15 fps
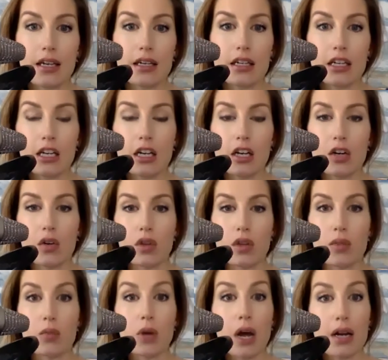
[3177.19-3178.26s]

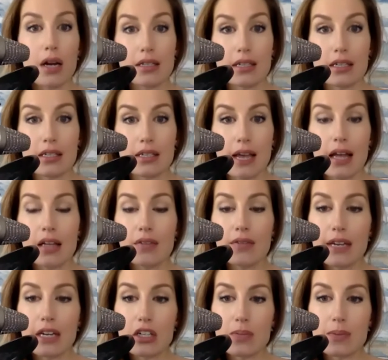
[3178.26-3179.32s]
the product sales
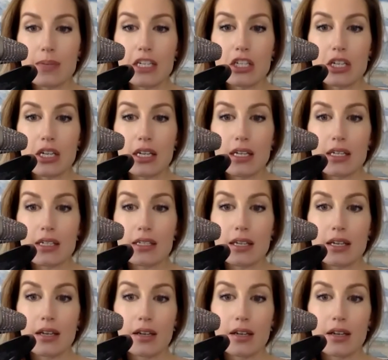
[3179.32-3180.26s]
elevator speeches?